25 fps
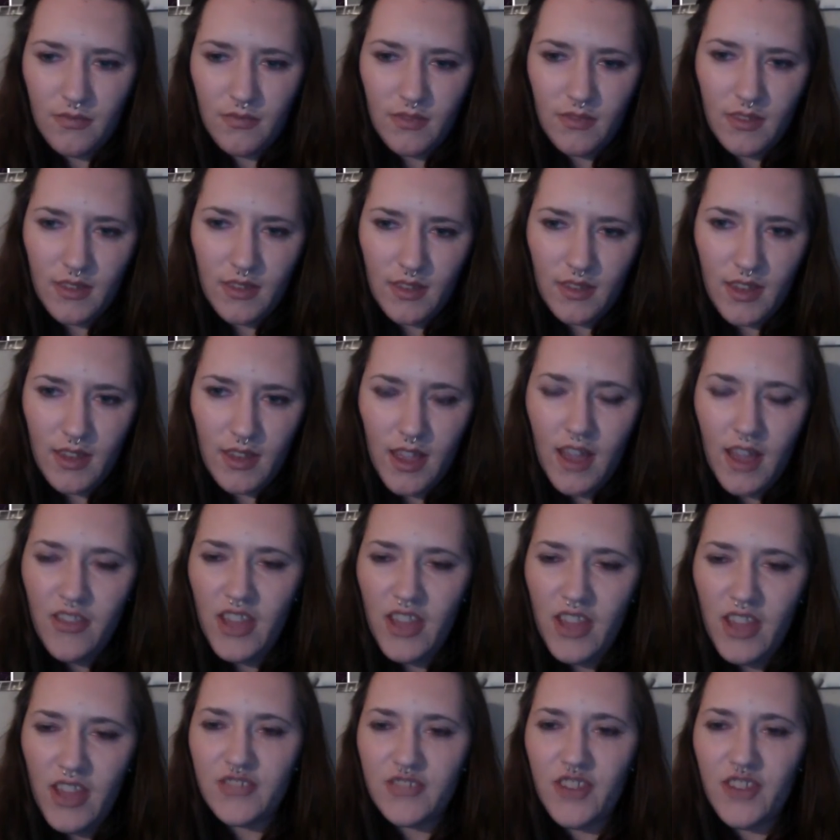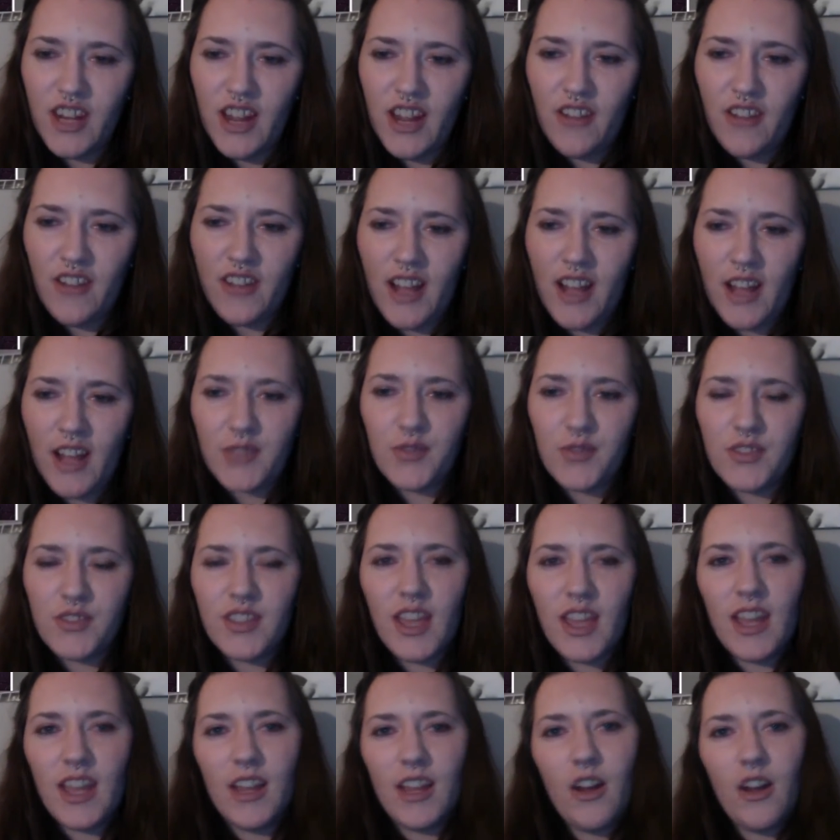I think it's funny how Cass was
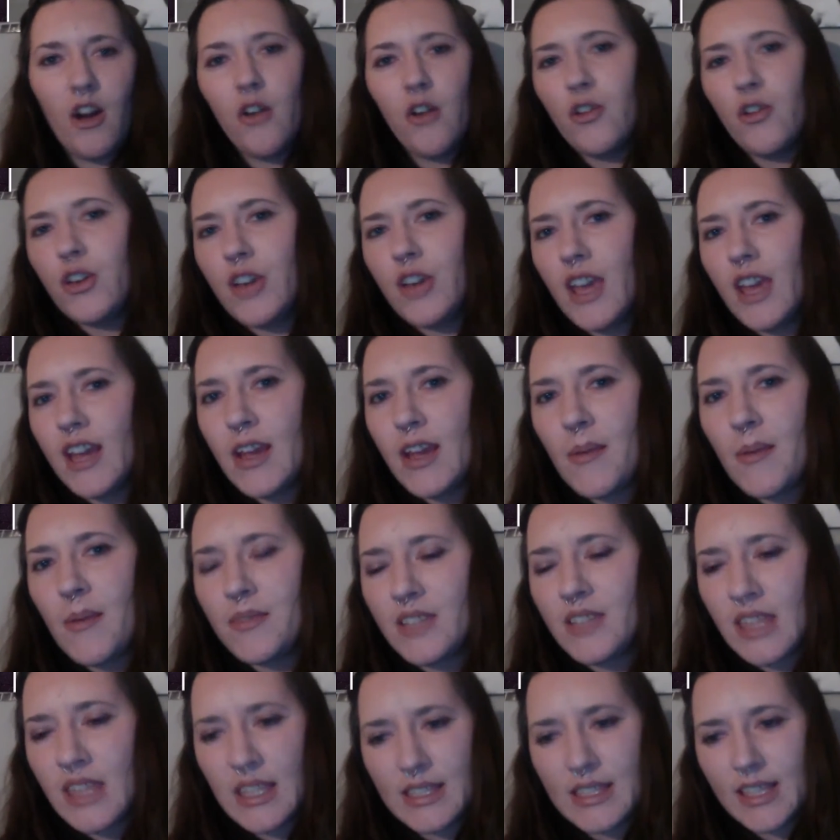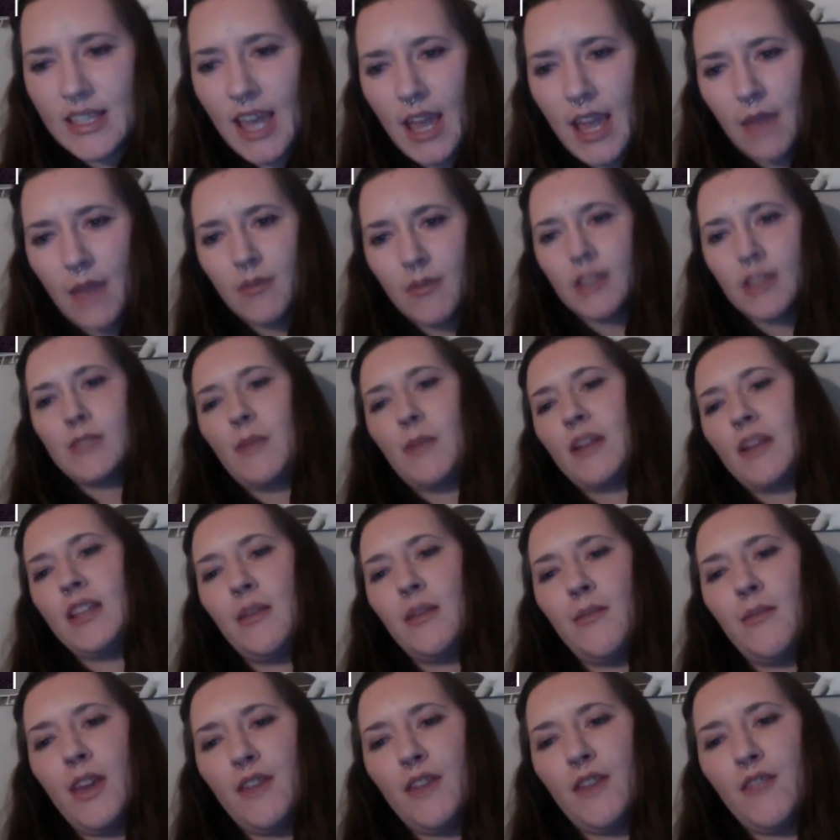like, oh, you can't come into this game expecting to
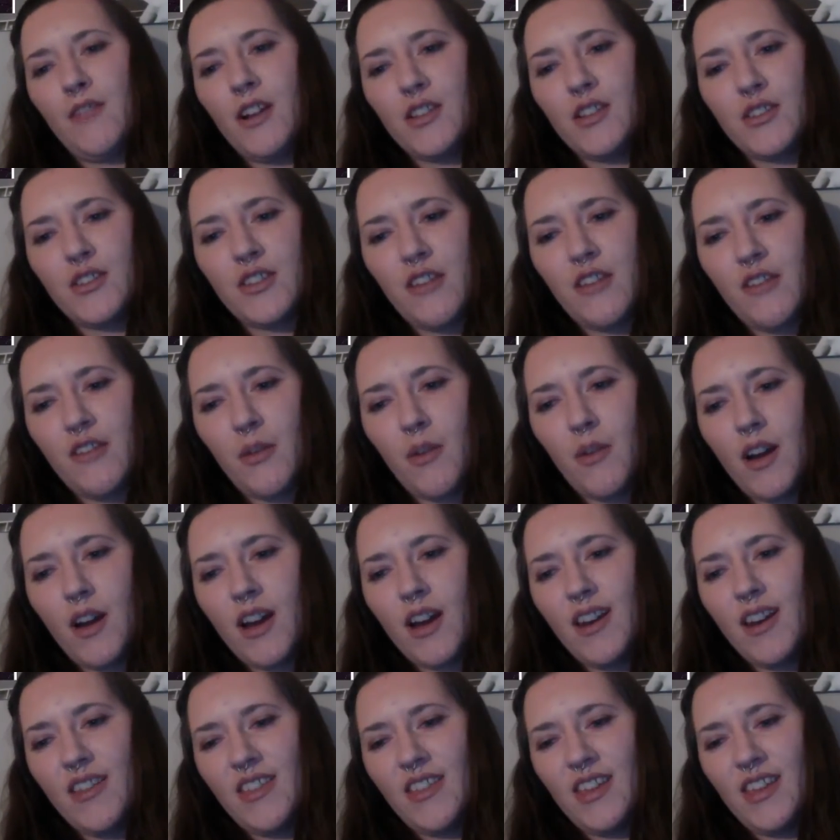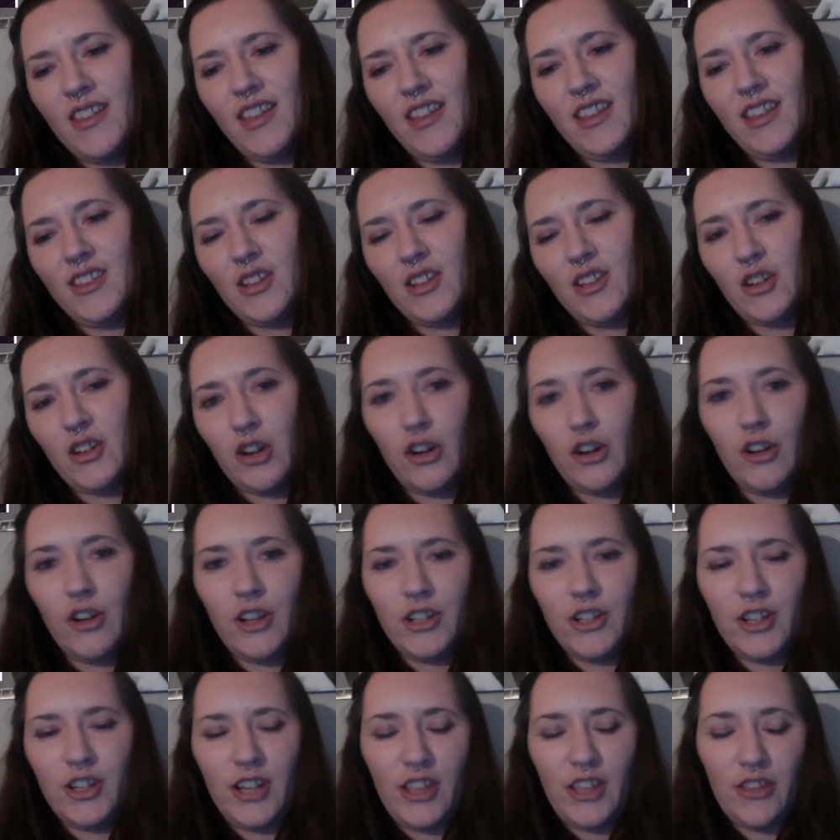make friends with everyone. And then, like, the girl
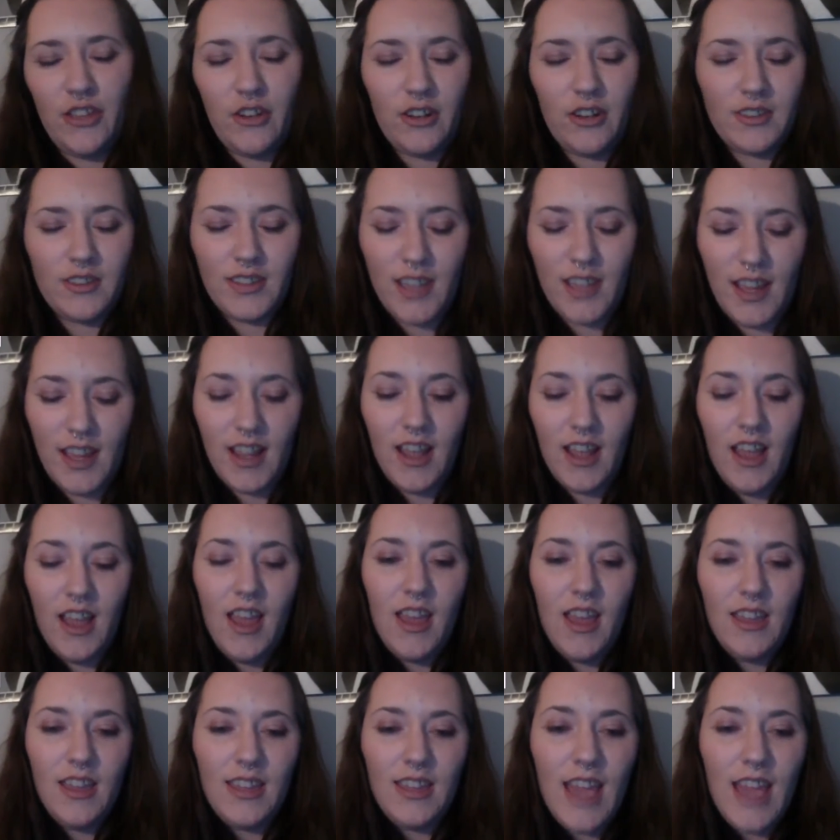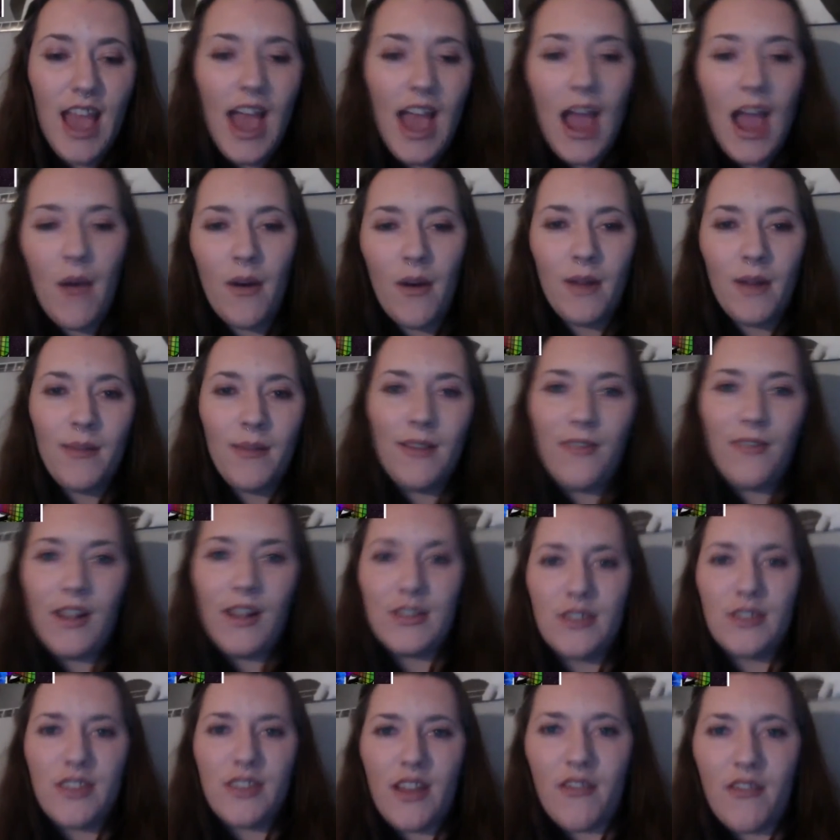underneath her is like, yeah, I want to be friends
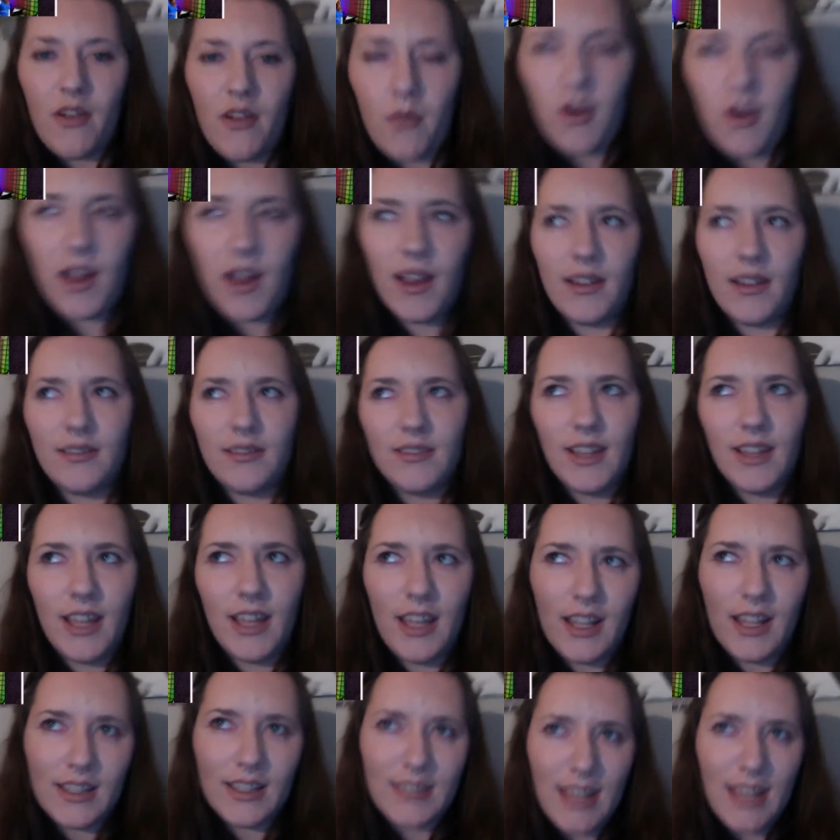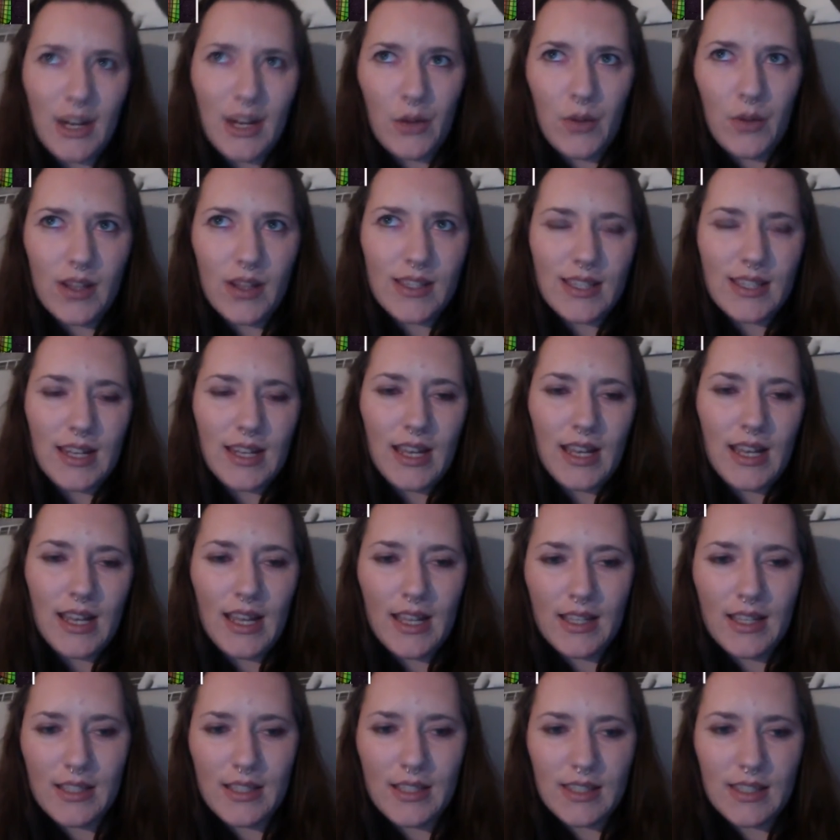with everyone. Like, is that a
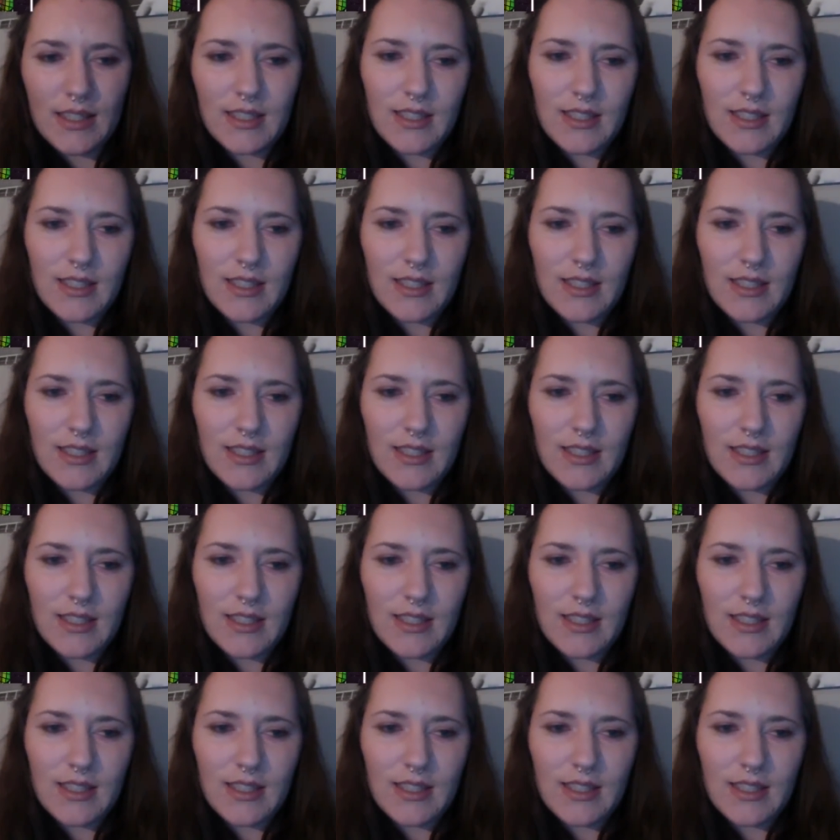coincidence?